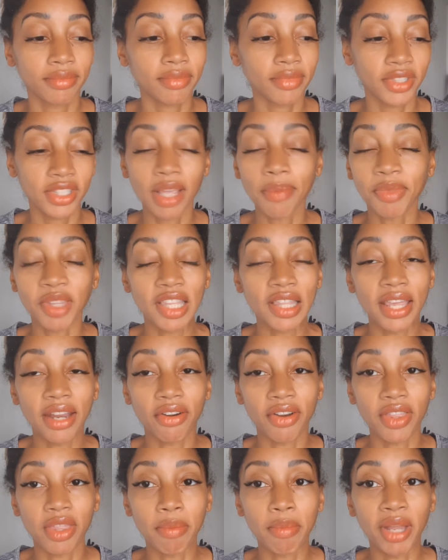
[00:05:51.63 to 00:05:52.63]
something there
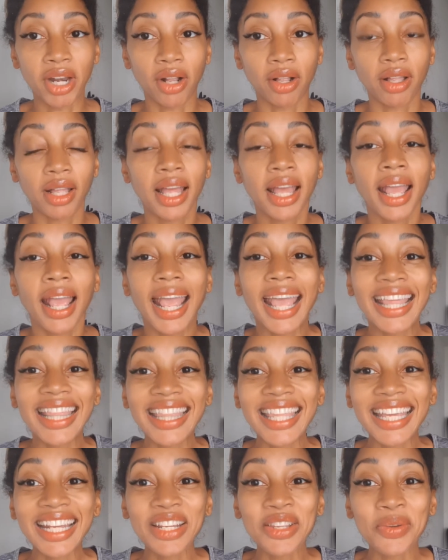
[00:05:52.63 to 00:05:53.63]
in the middle. And
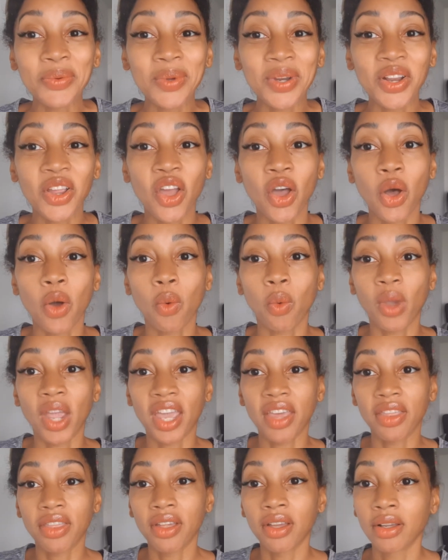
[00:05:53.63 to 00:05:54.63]
then you would go
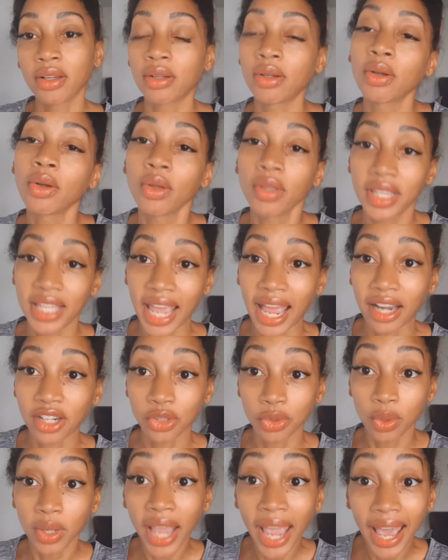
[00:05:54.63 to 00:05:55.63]
with the
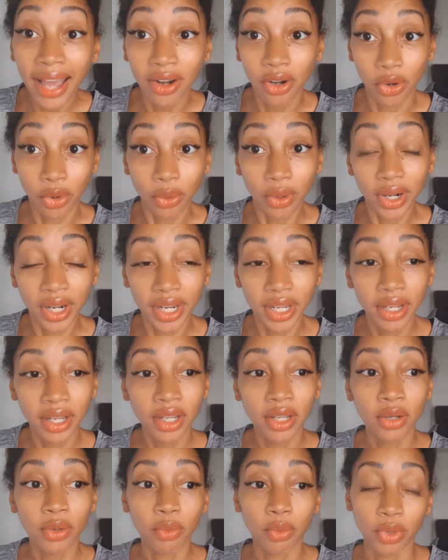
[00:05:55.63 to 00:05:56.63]
actual category,
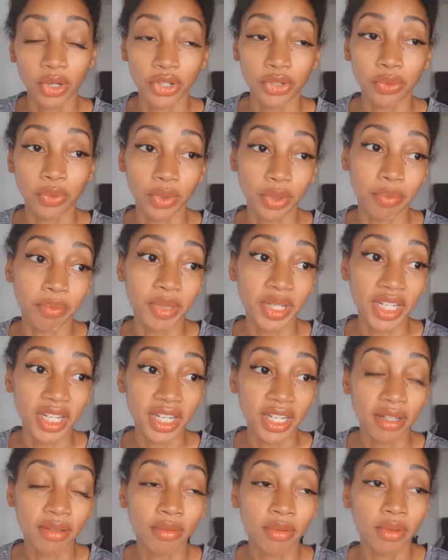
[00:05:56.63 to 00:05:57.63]
which would
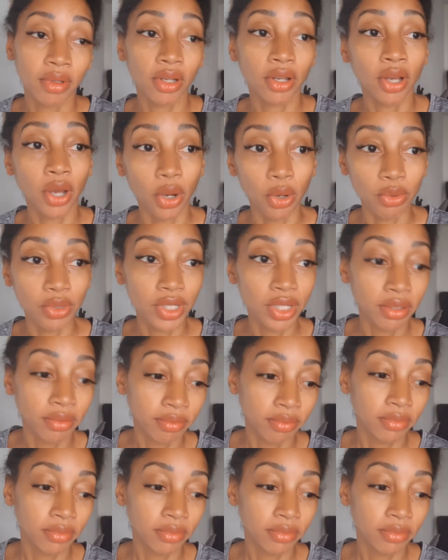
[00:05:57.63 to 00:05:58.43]
be coat,